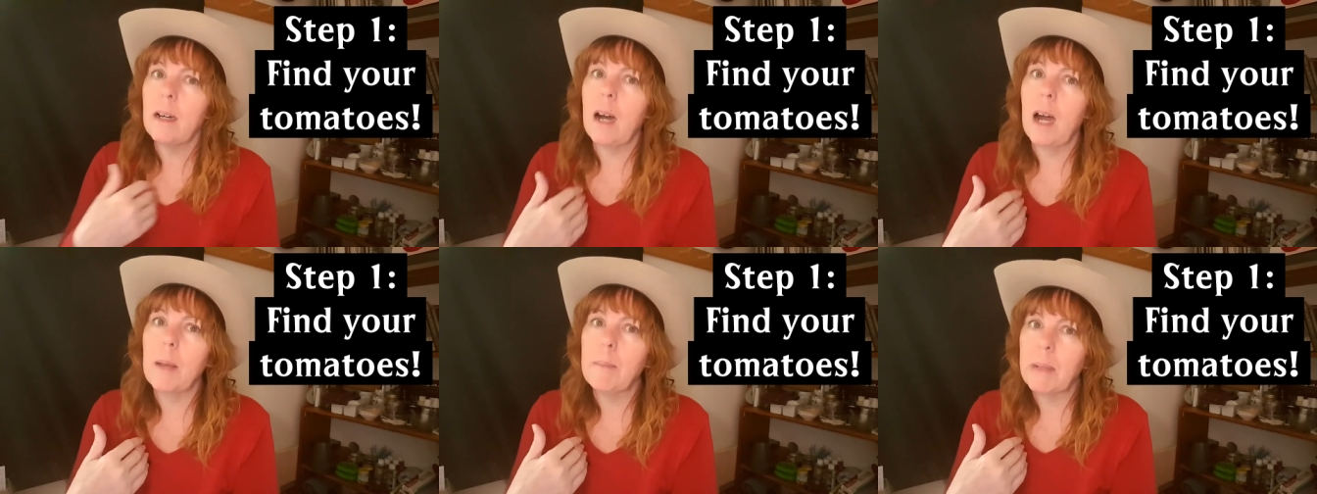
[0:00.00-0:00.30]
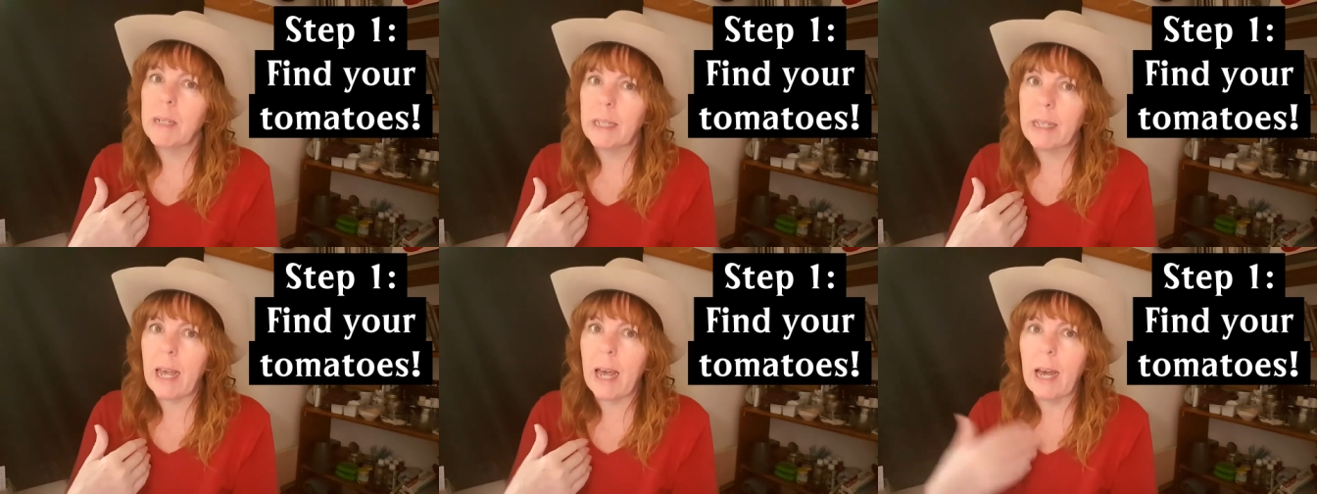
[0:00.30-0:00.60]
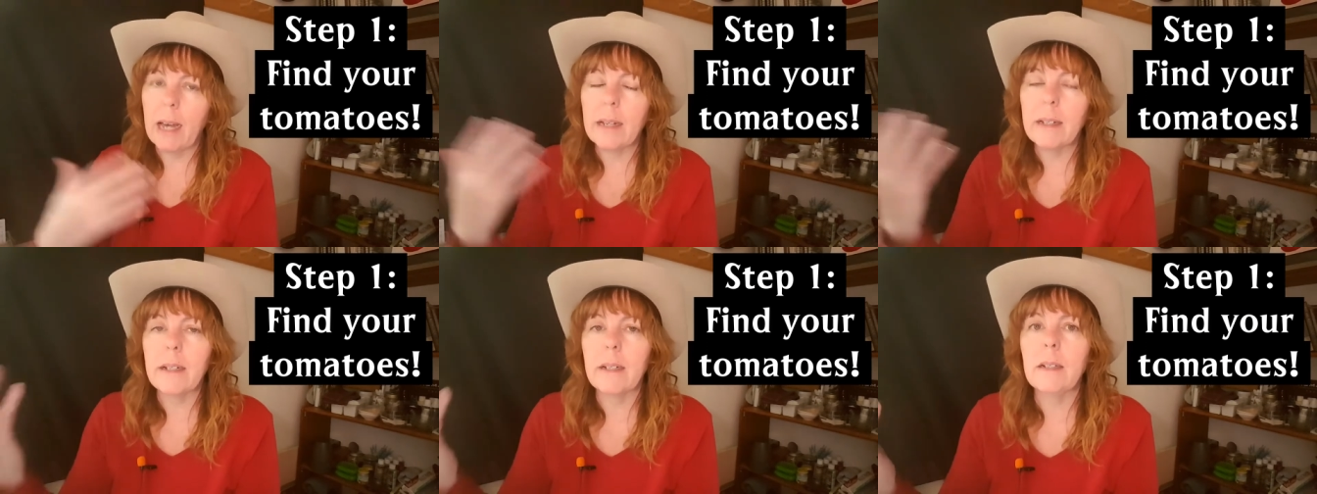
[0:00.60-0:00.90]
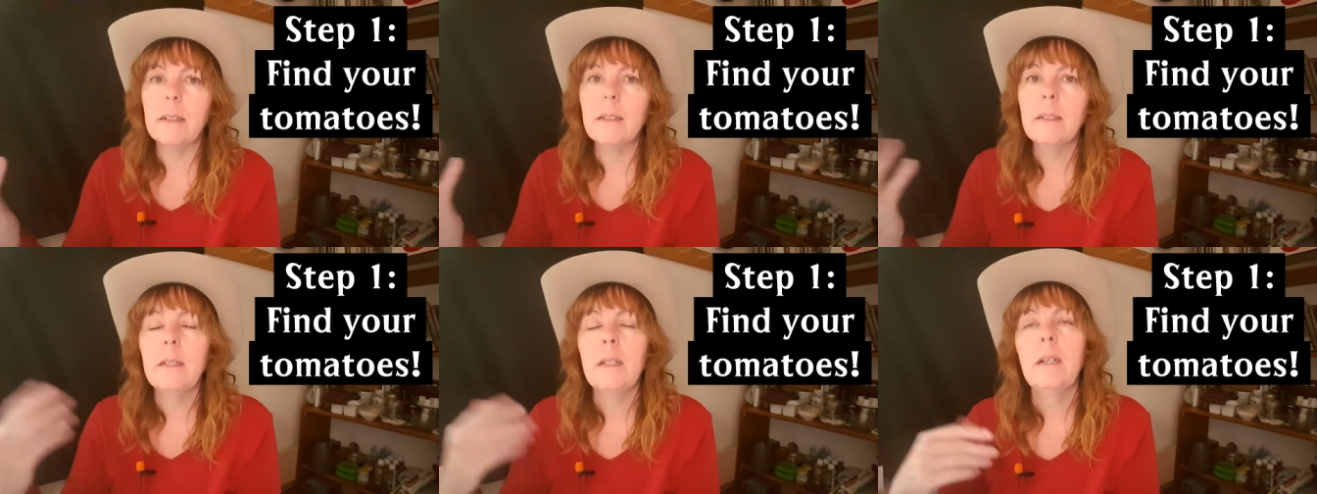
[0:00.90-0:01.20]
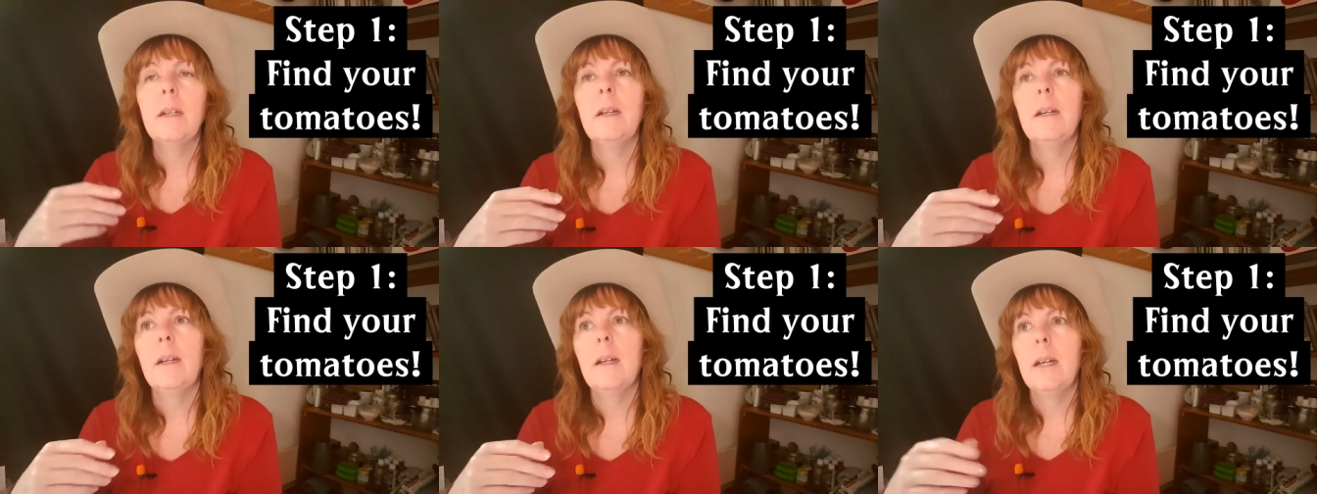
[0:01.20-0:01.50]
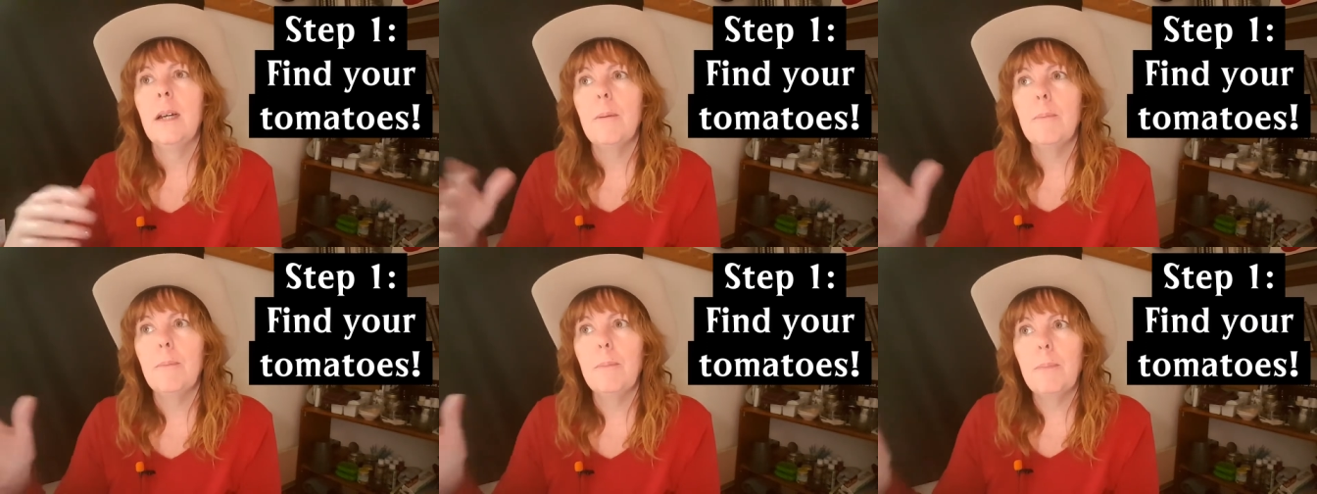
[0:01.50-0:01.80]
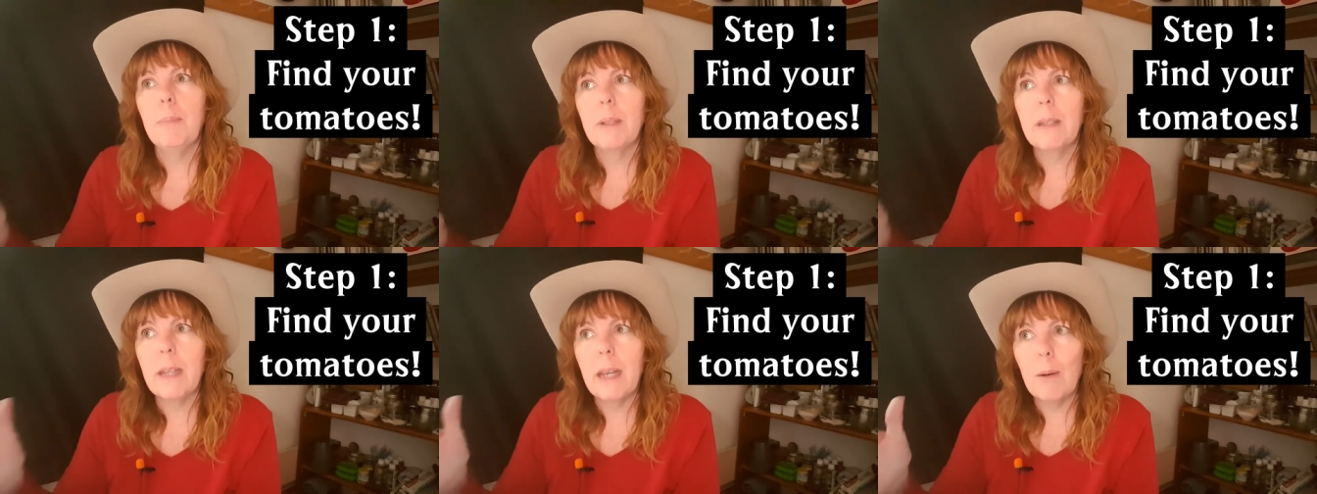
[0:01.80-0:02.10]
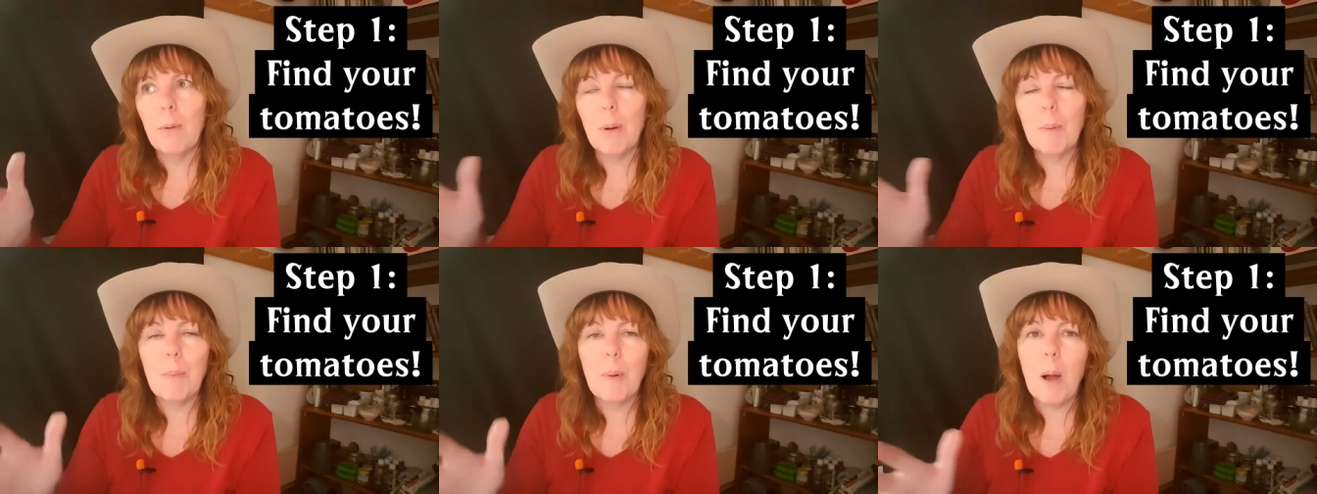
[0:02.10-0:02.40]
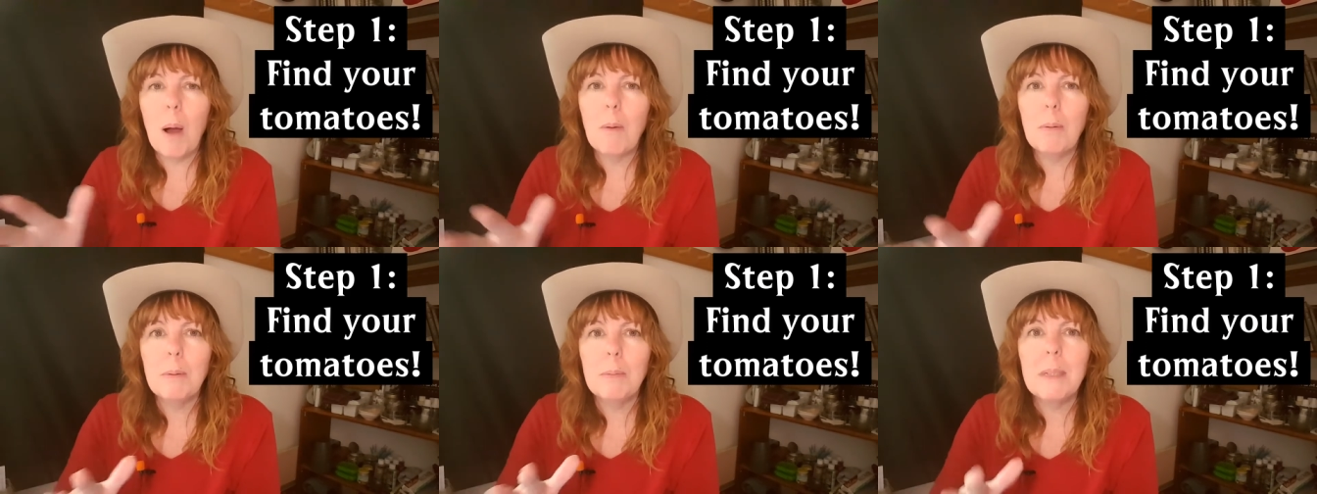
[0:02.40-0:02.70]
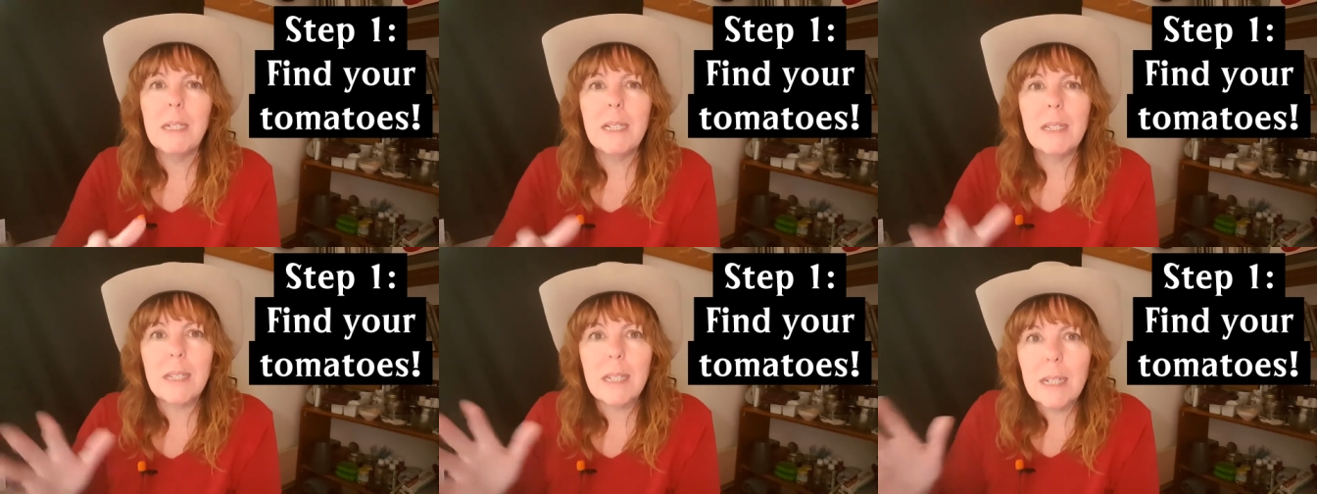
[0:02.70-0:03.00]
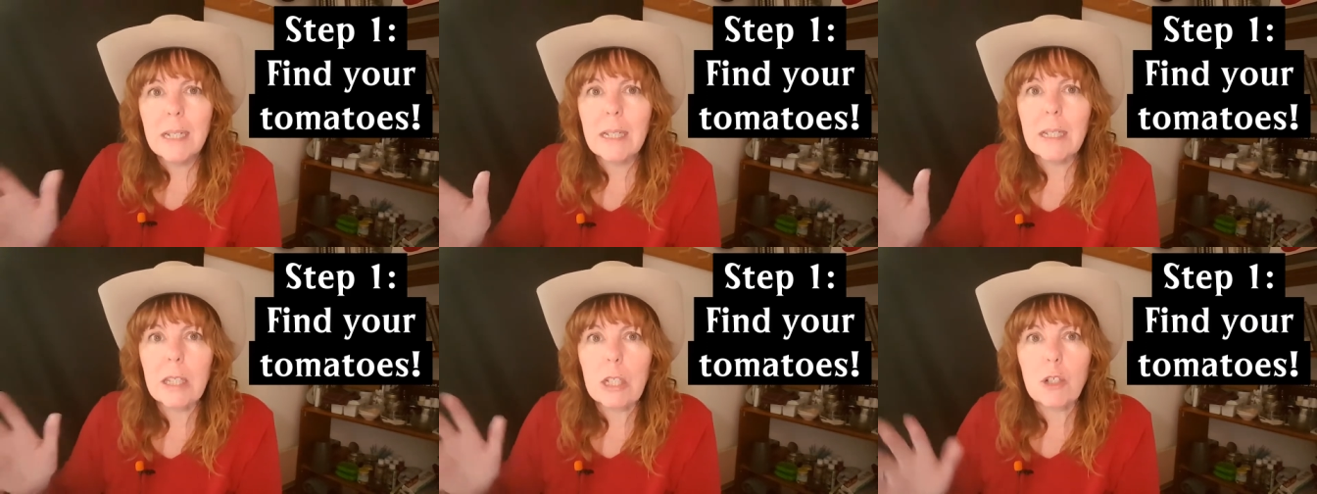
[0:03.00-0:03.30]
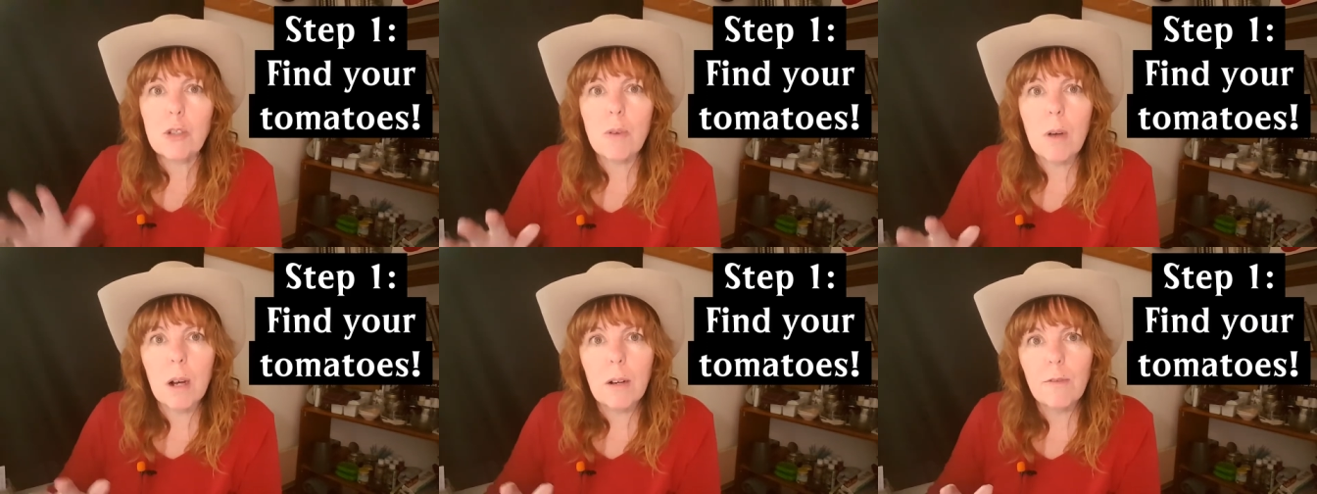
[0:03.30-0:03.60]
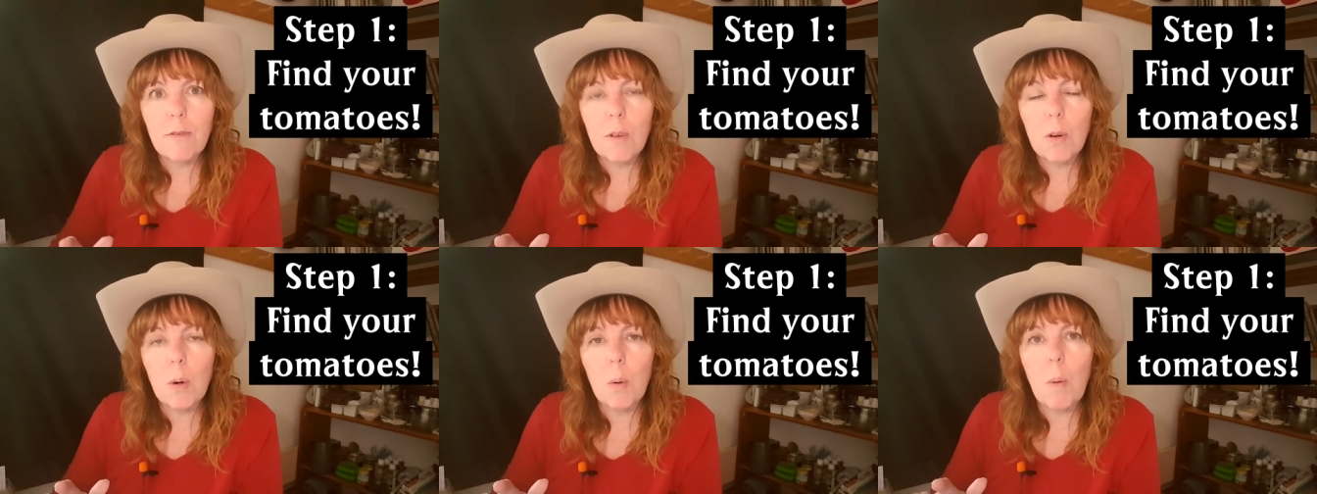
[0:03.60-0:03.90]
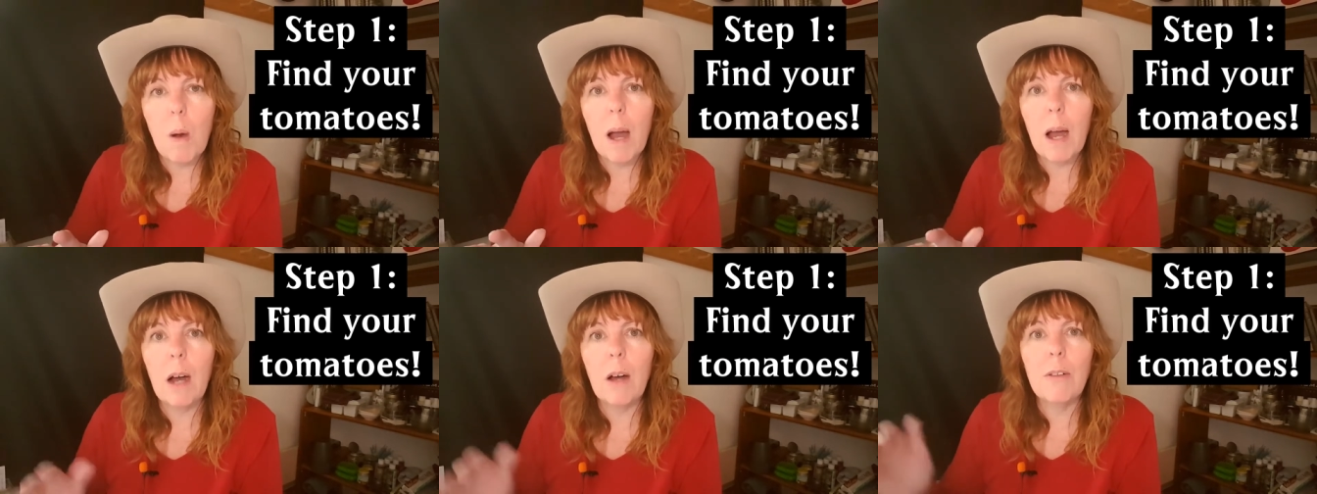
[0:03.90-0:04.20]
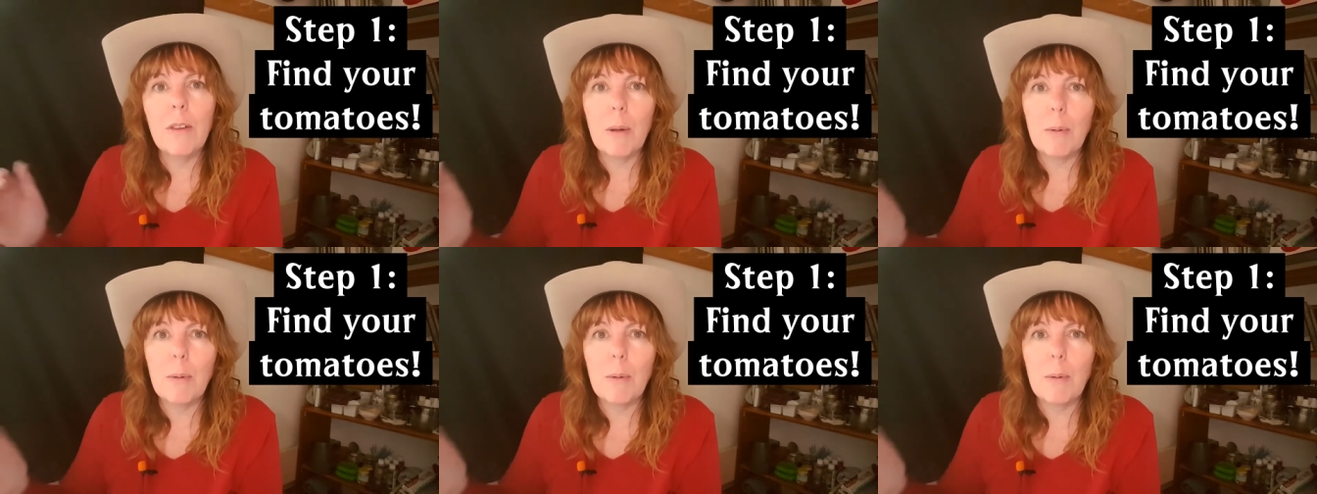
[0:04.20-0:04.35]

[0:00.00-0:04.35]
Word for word: I'm in Canada. But they were probably sitting in the truck for a while.